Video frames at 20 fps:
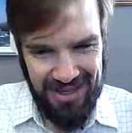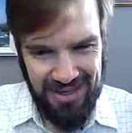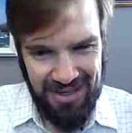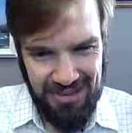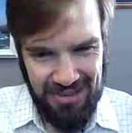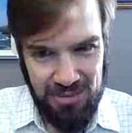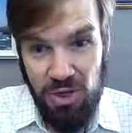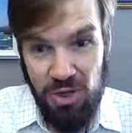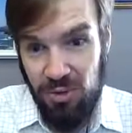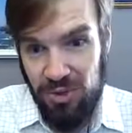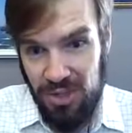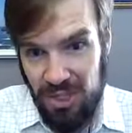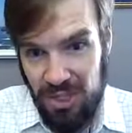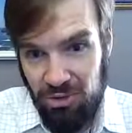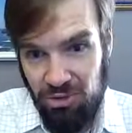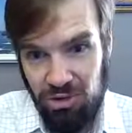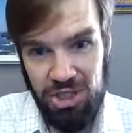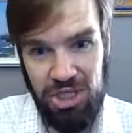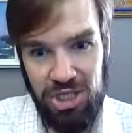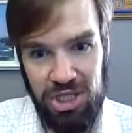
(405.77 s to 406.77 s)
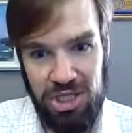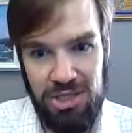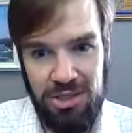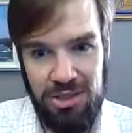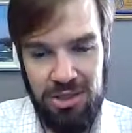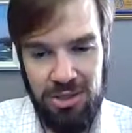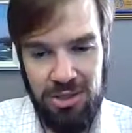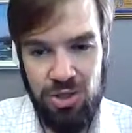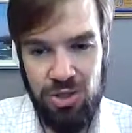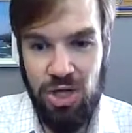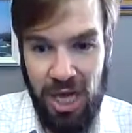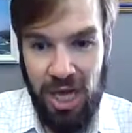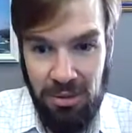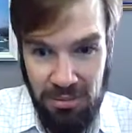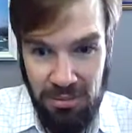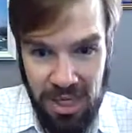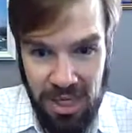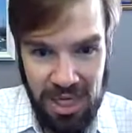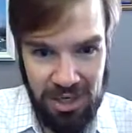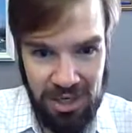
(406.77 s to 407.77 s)
She was interested. She had
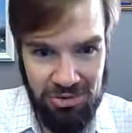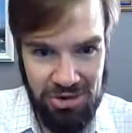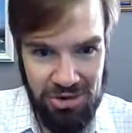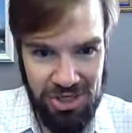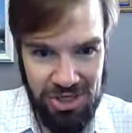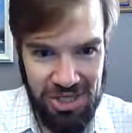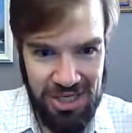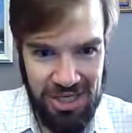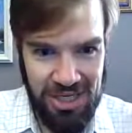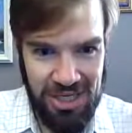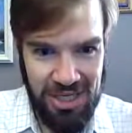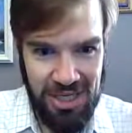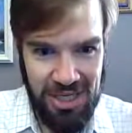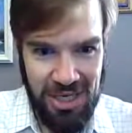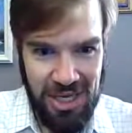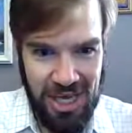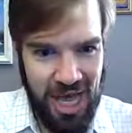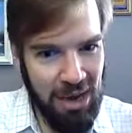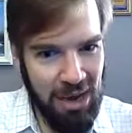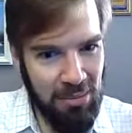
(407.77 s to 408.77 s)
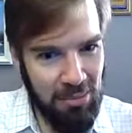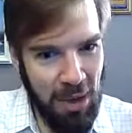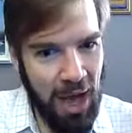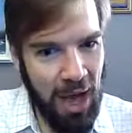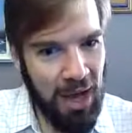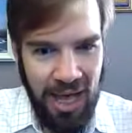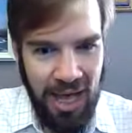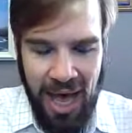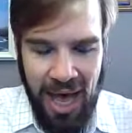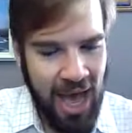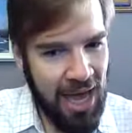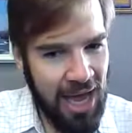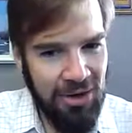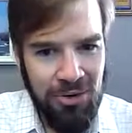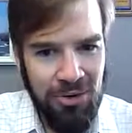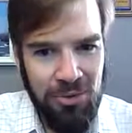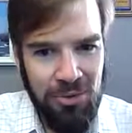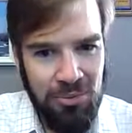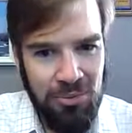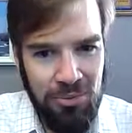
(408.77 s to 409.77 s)
me interested. And Baca had
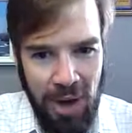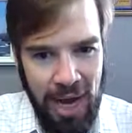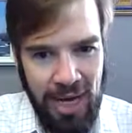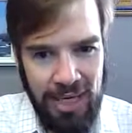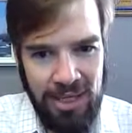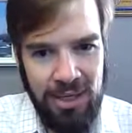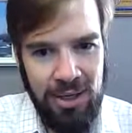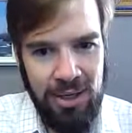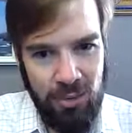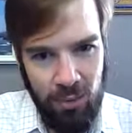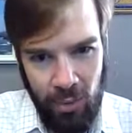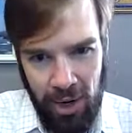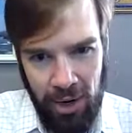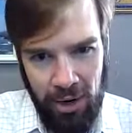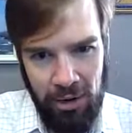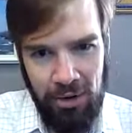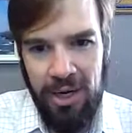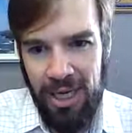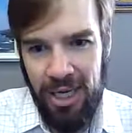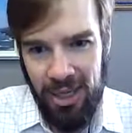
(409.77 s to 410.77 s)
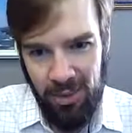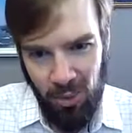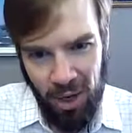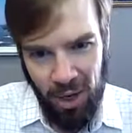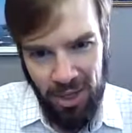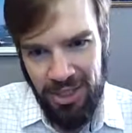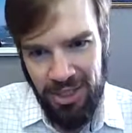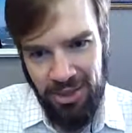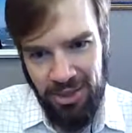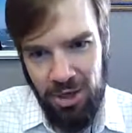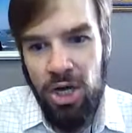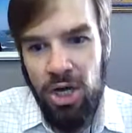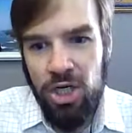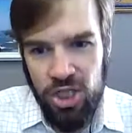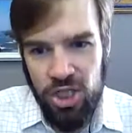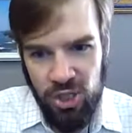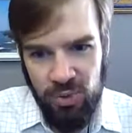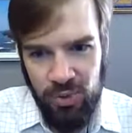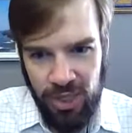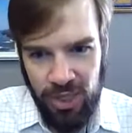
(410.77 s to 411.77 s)
her right where he wanted her.
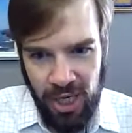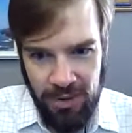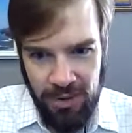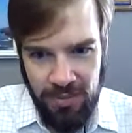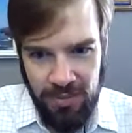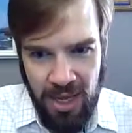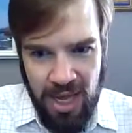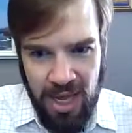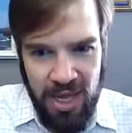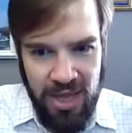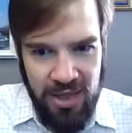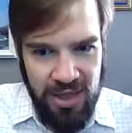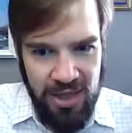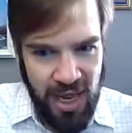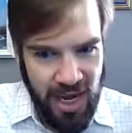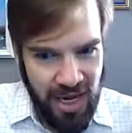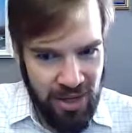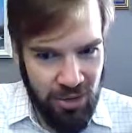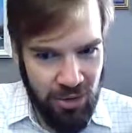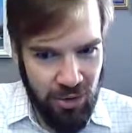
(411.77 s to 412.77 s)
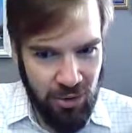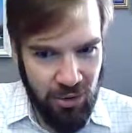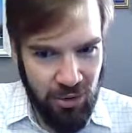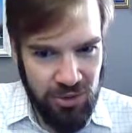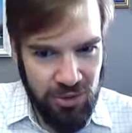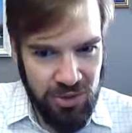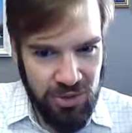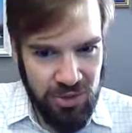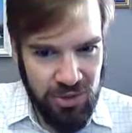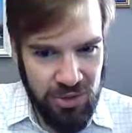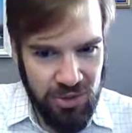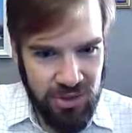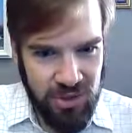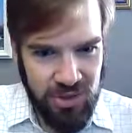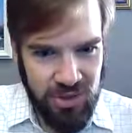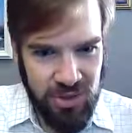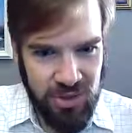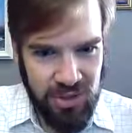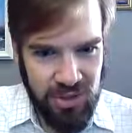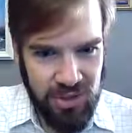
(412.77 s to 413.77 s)
She went on, "Then he goes
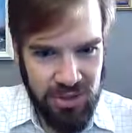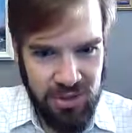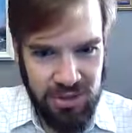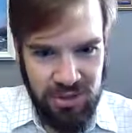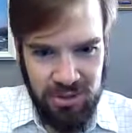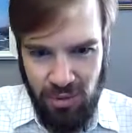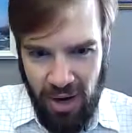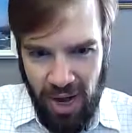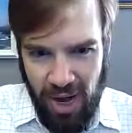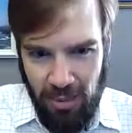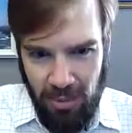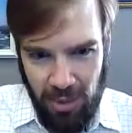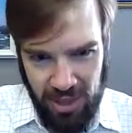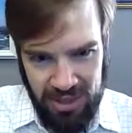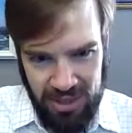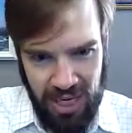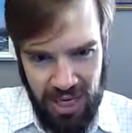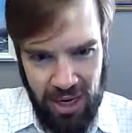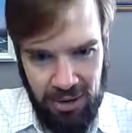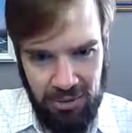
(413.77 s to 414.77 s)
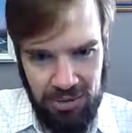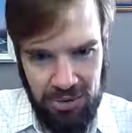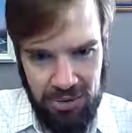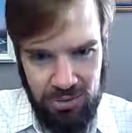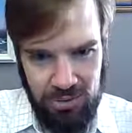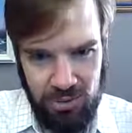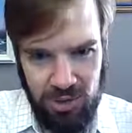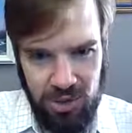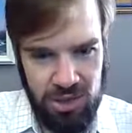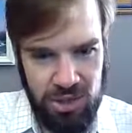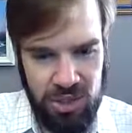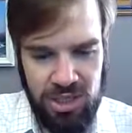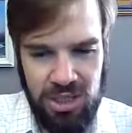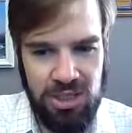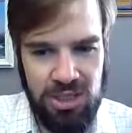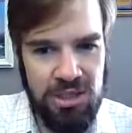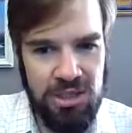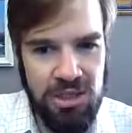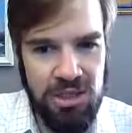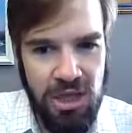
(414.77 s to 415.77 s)
to this grandma's house where he's just
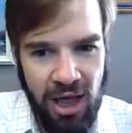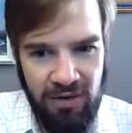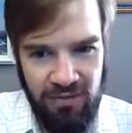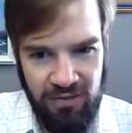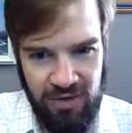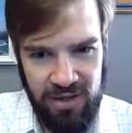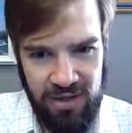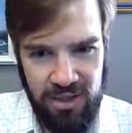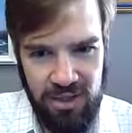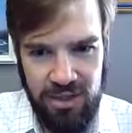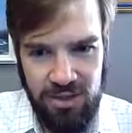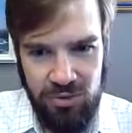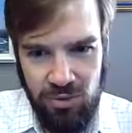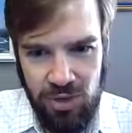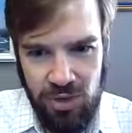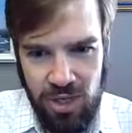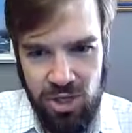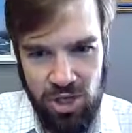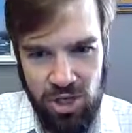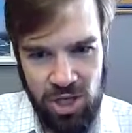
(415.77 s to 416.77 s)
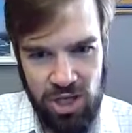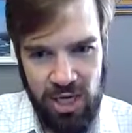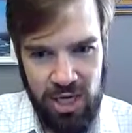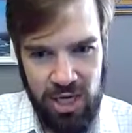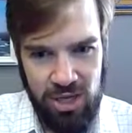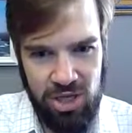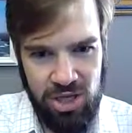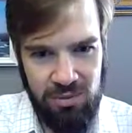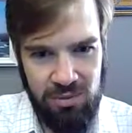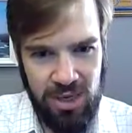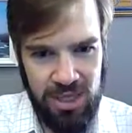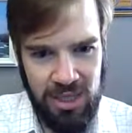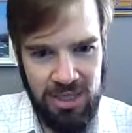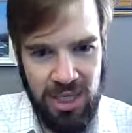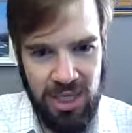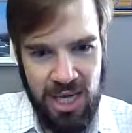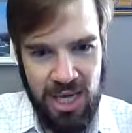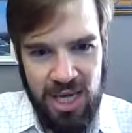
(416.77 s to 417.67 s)
loving this green chile she makes.